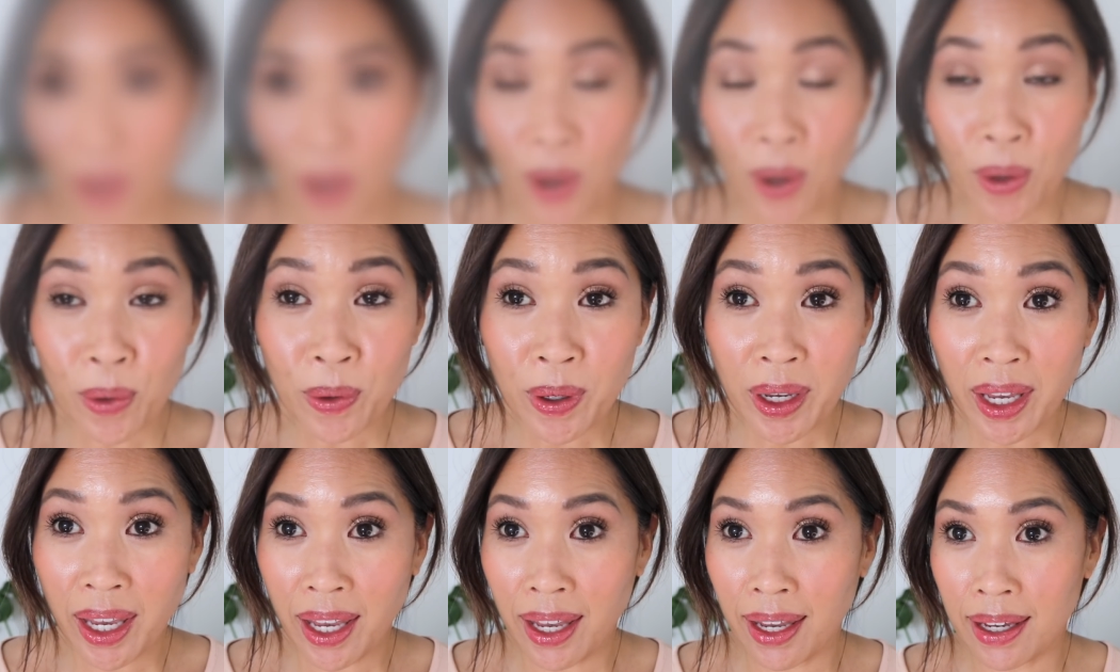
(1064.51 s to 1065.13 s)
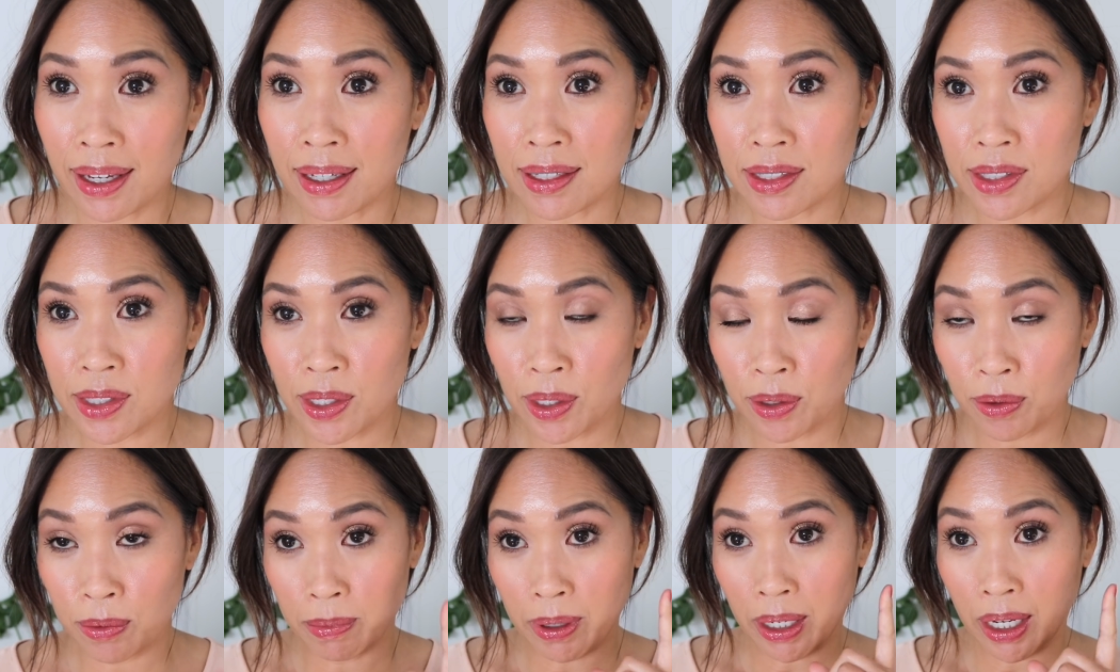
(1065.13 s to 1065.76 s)
Okay,
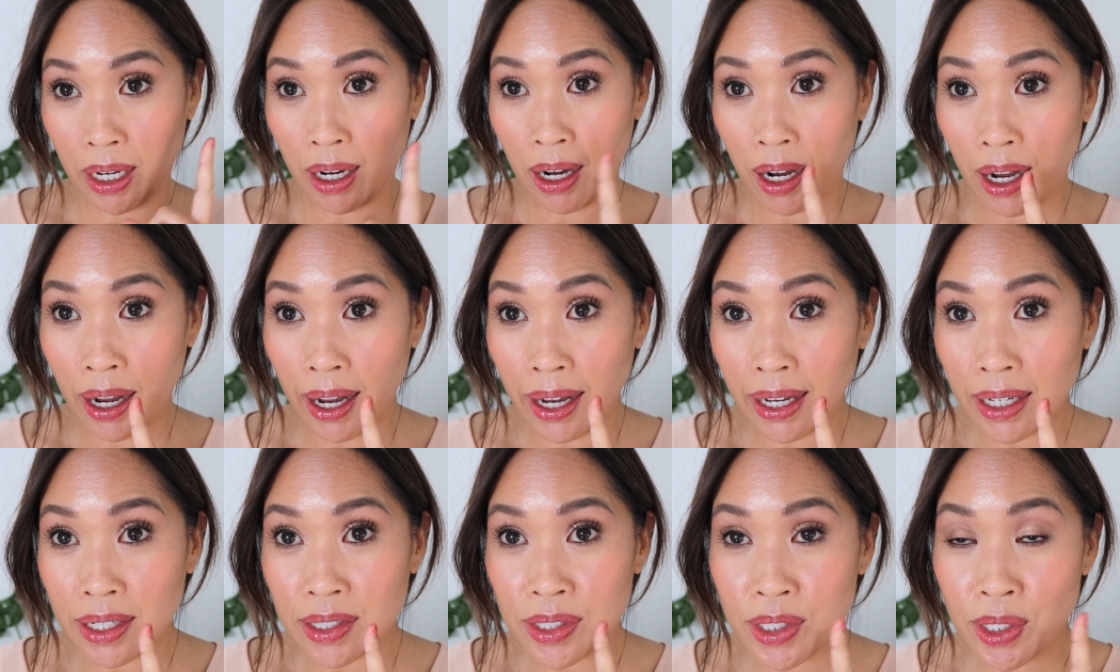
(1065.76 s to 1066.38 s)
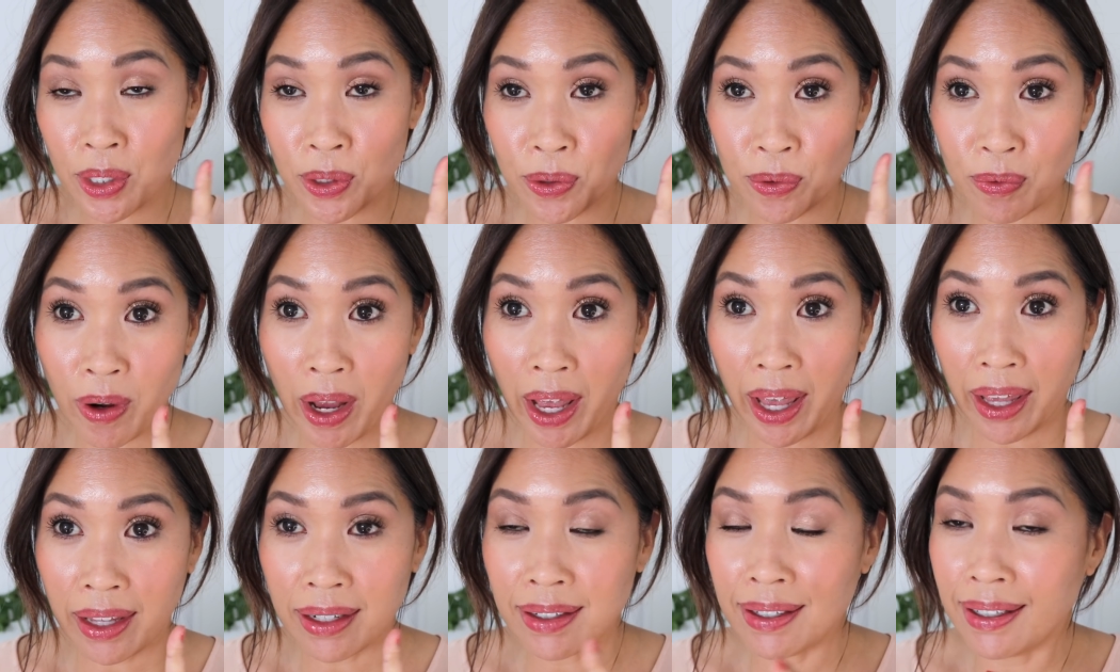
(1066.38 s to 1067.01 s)
so my eyes are
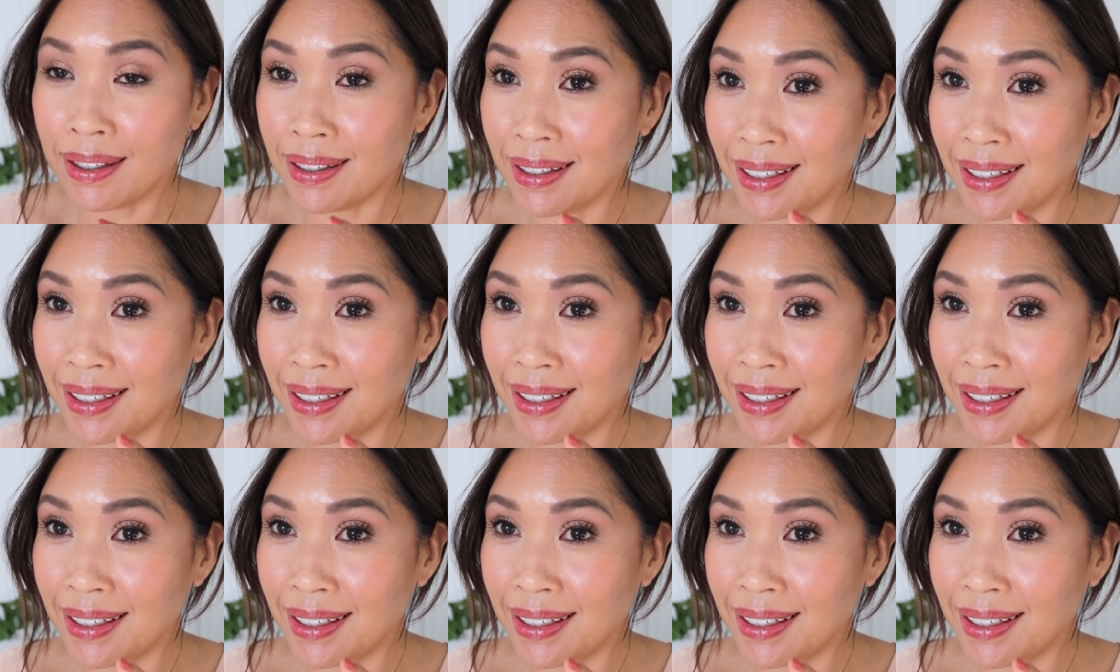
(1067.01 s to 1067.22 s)
red